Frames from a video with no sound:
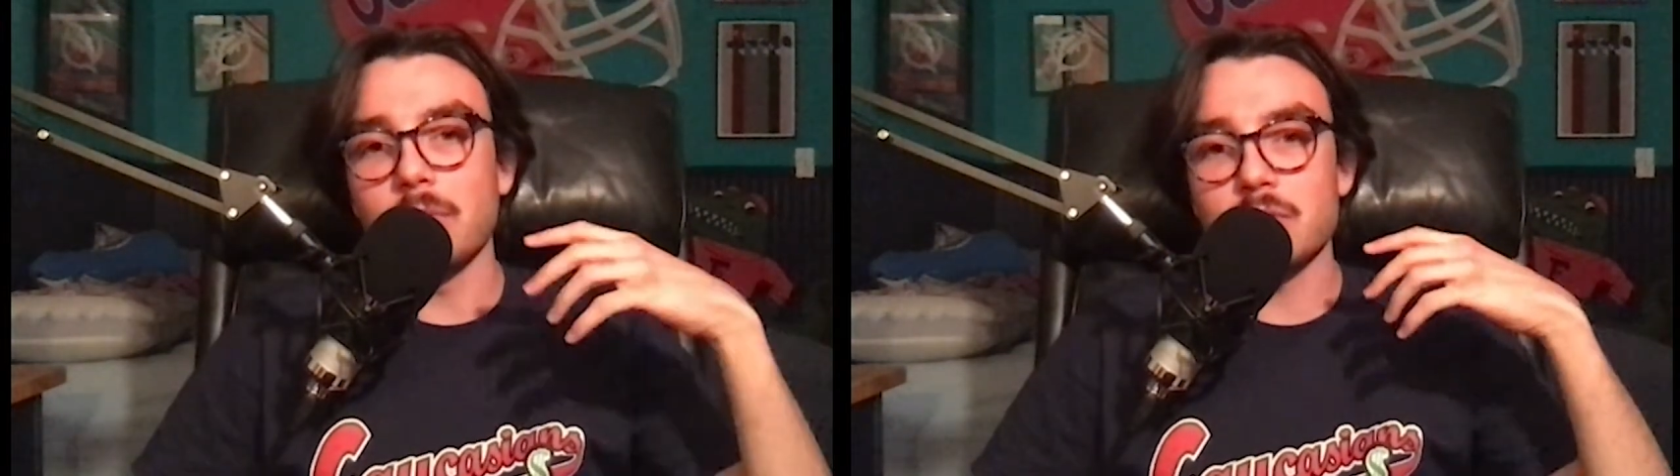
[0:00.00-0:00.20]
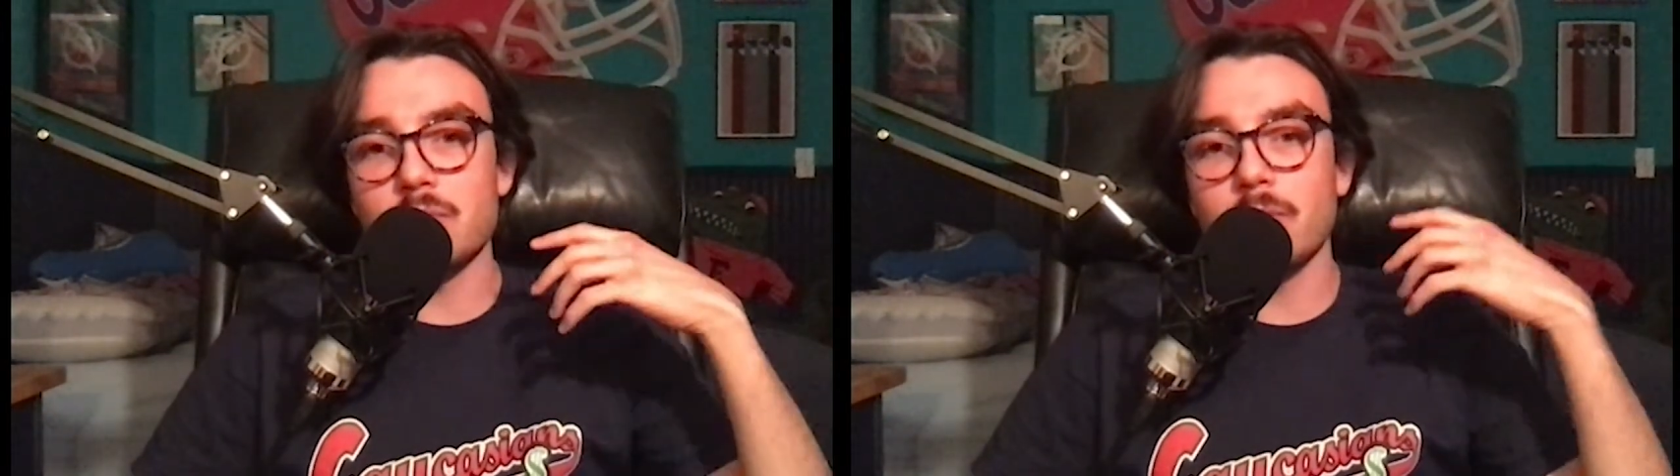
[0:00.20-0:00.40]
it
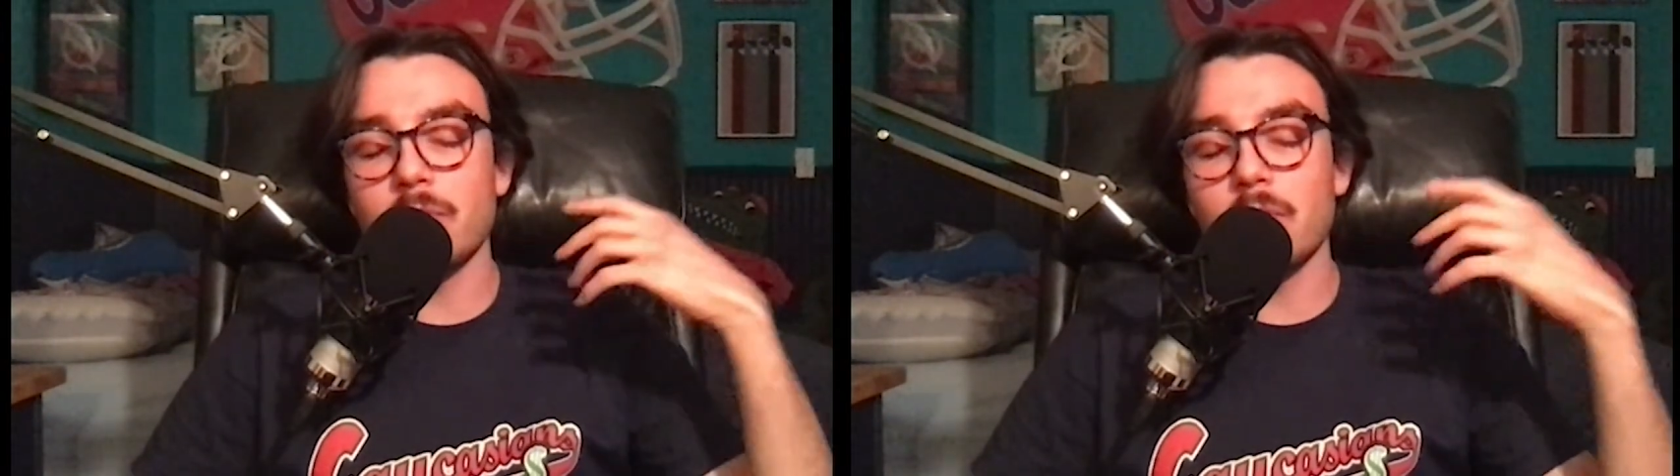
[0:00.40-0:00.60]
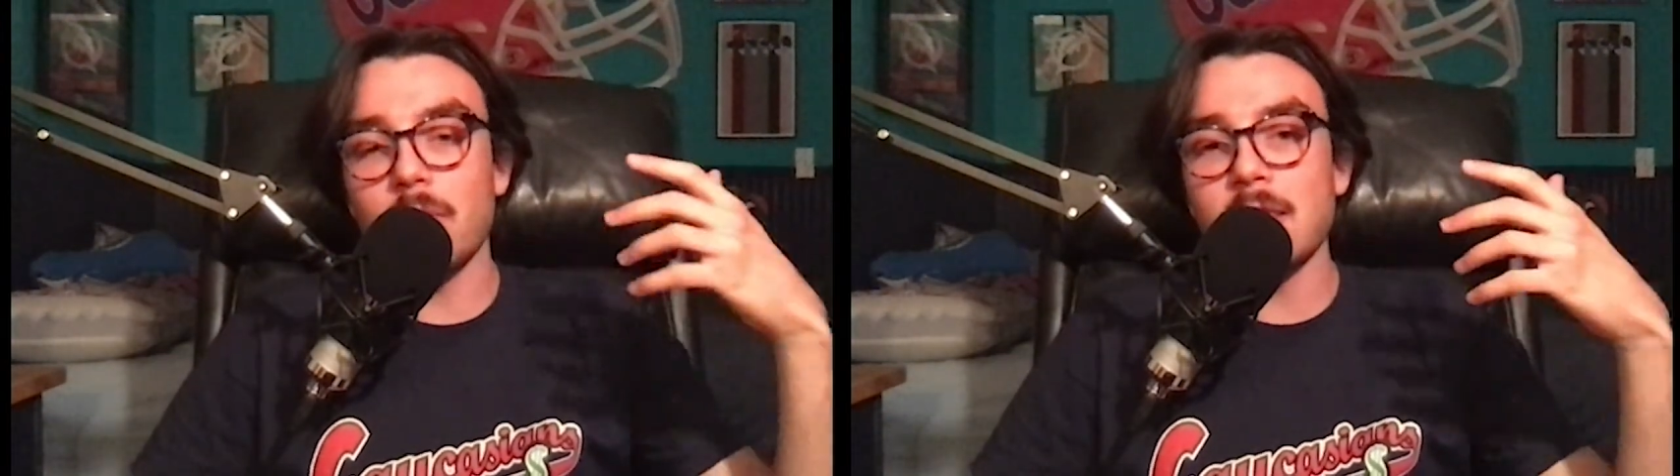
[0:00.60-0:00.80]
was
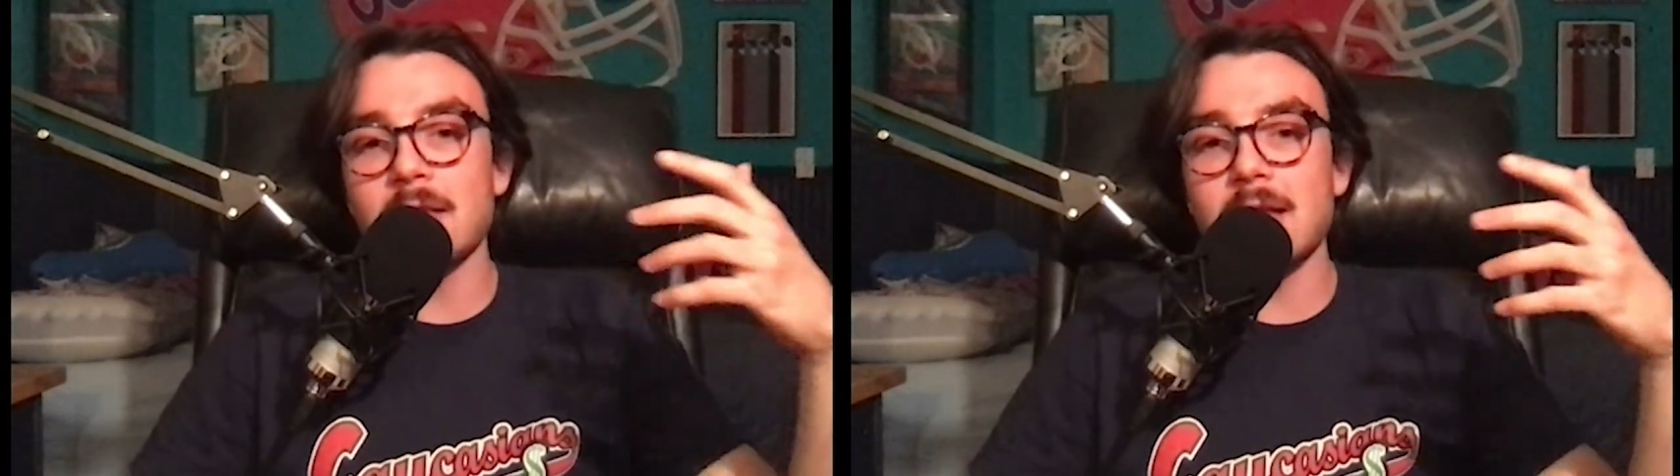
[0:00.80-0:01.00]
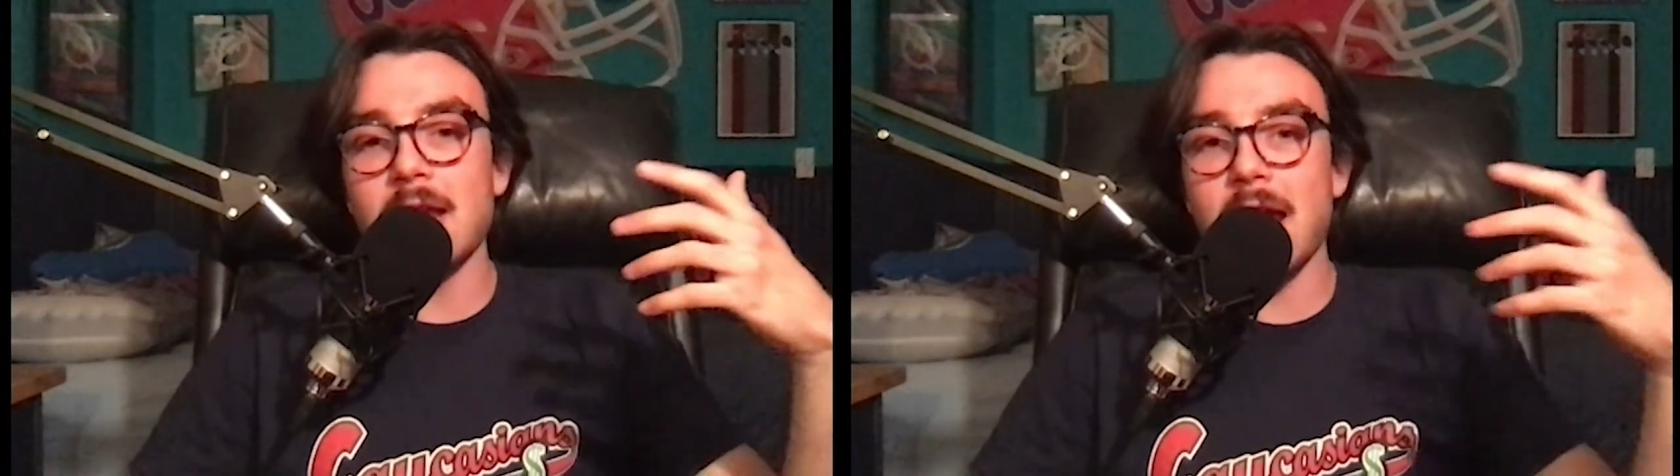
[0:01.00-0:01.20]
the way
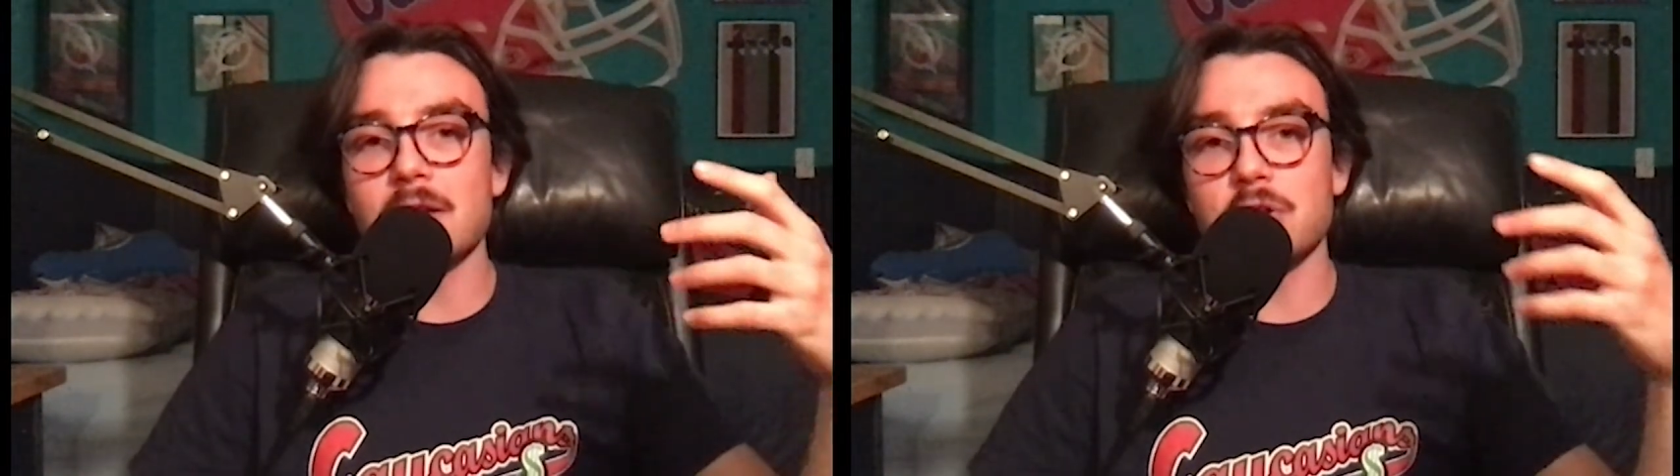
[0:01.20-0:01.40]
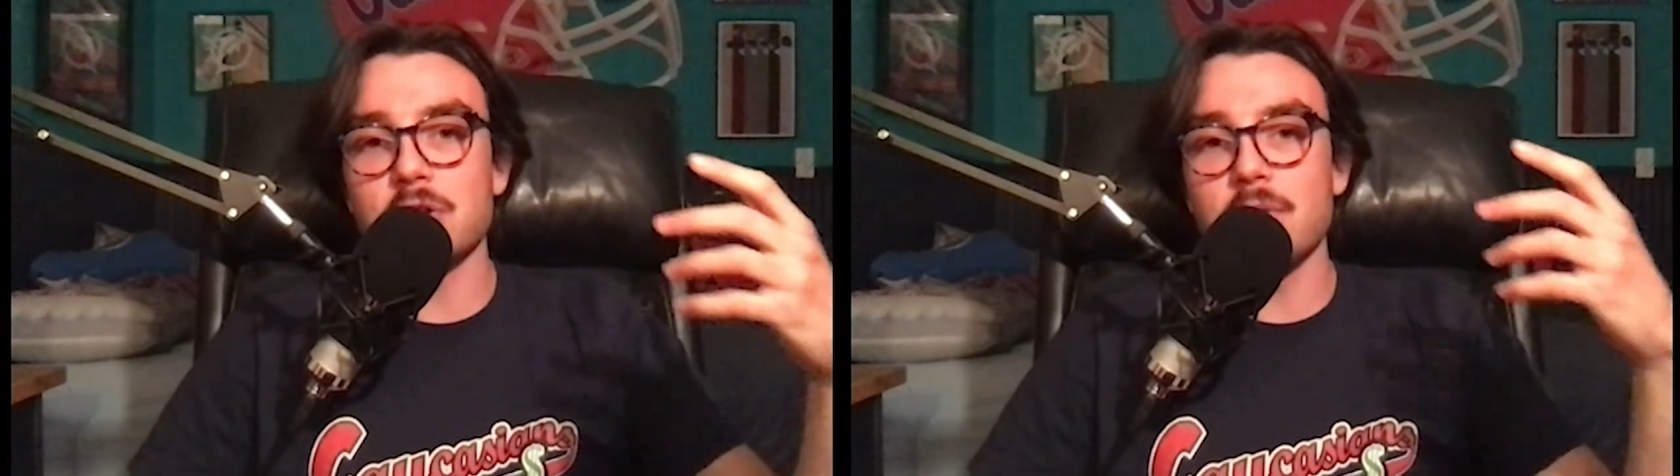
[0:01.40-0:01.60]
that they
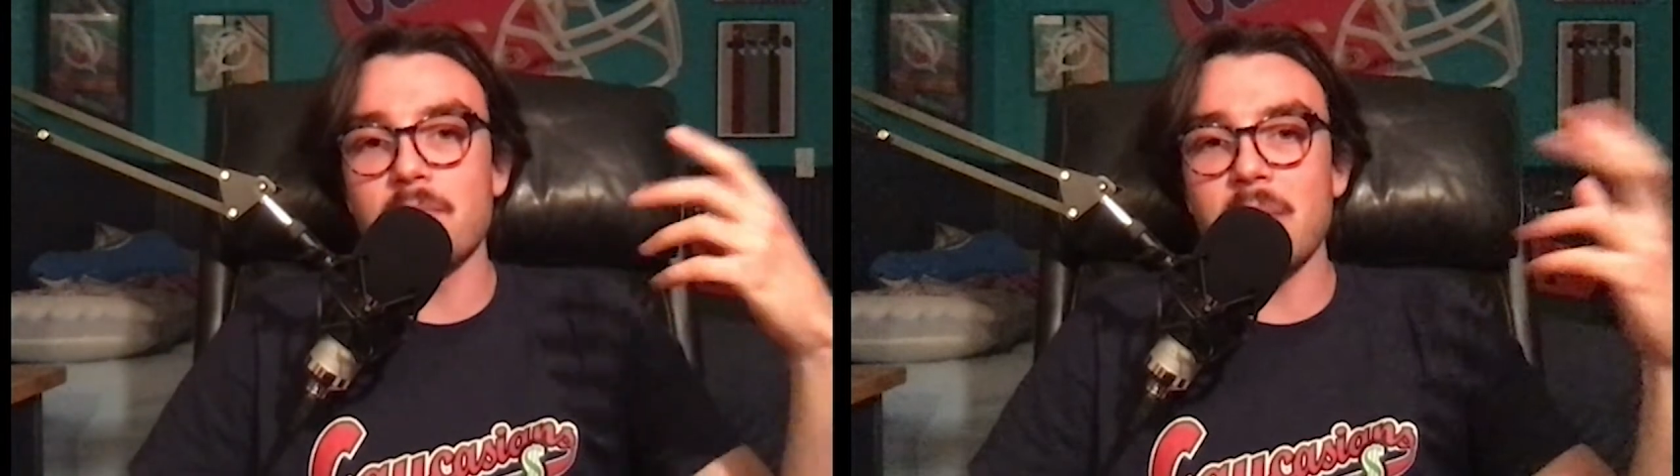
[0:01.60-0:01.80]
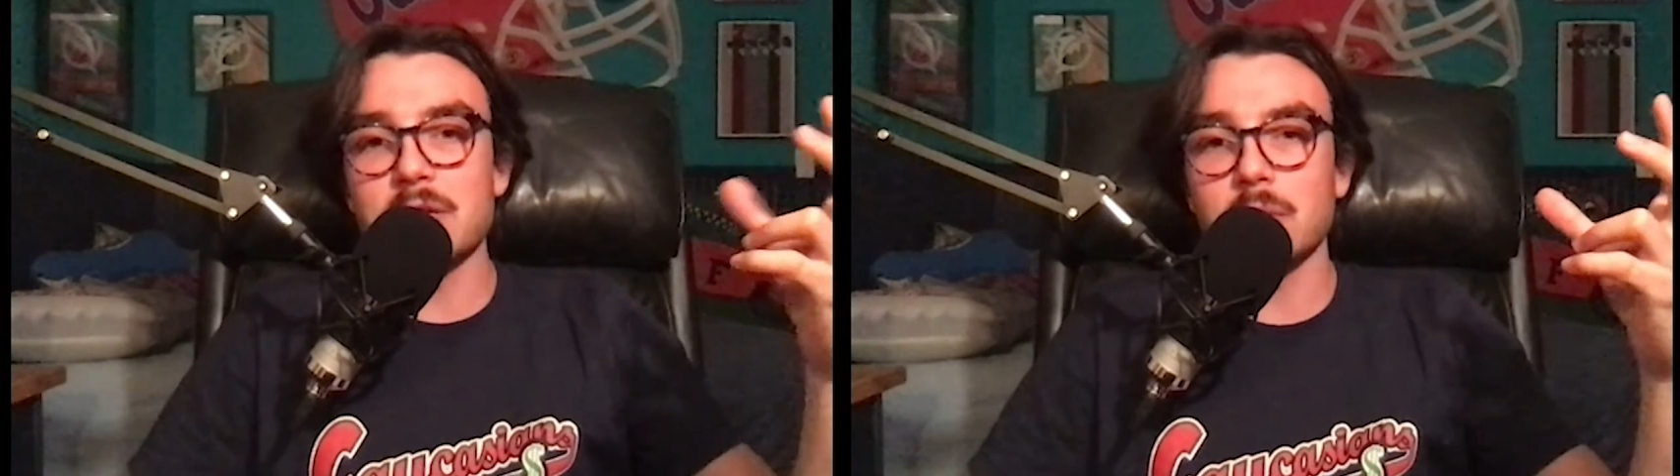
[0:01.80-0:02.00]
answered
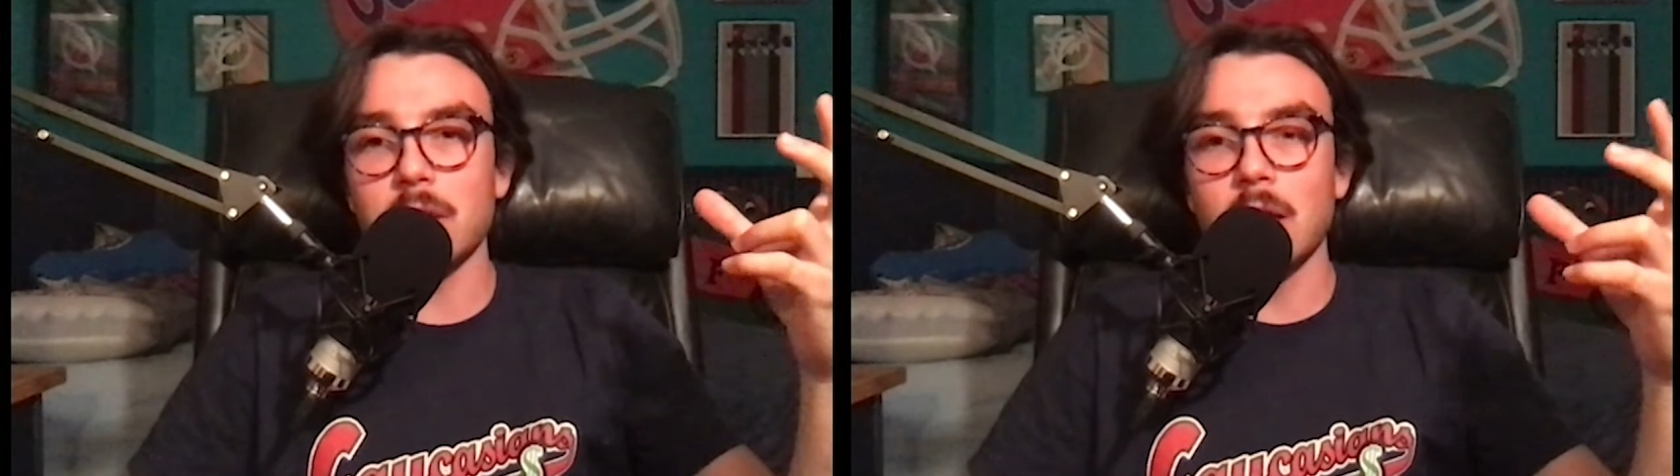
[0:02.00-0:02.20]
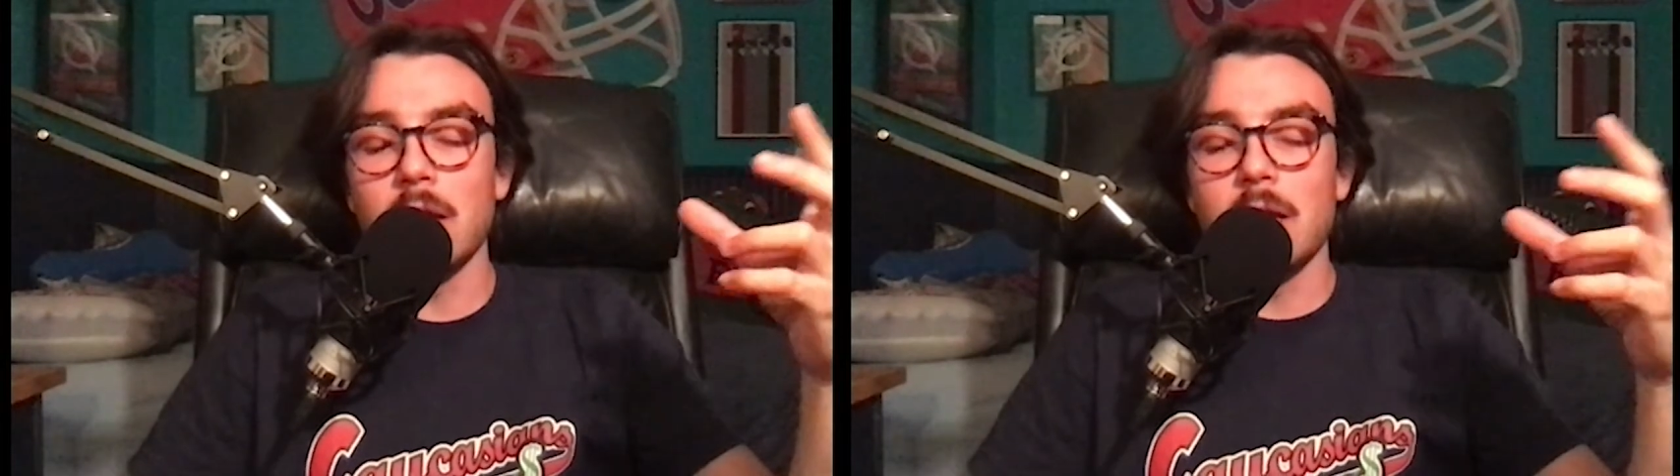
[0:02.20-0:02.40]

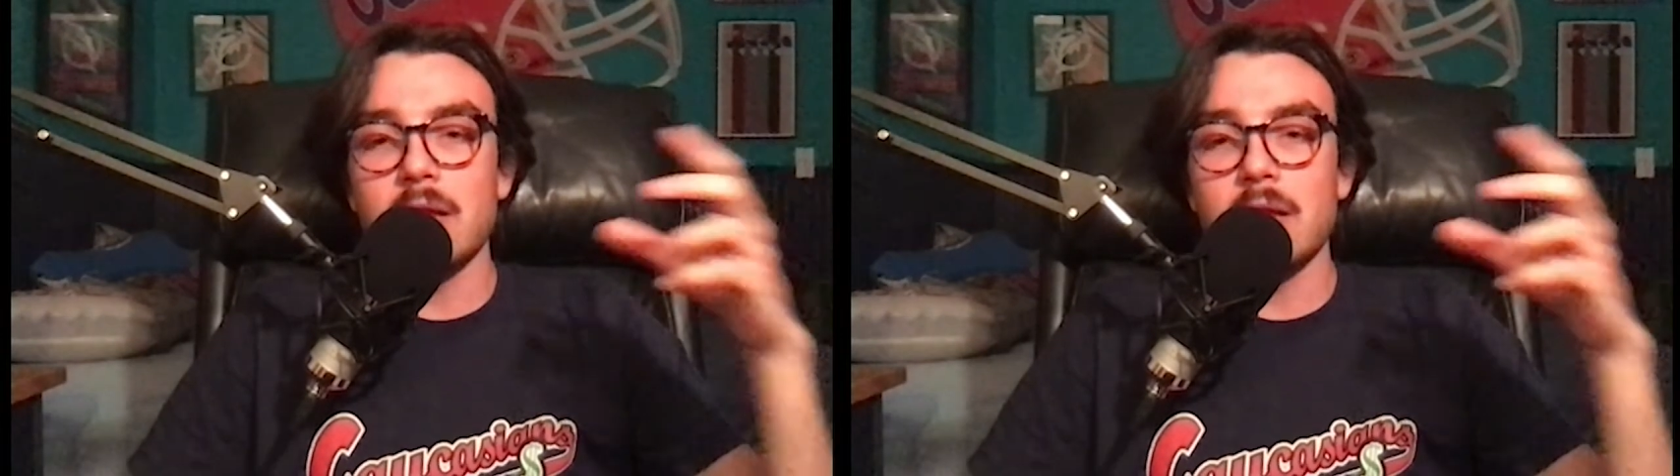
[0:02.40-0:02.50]
mentally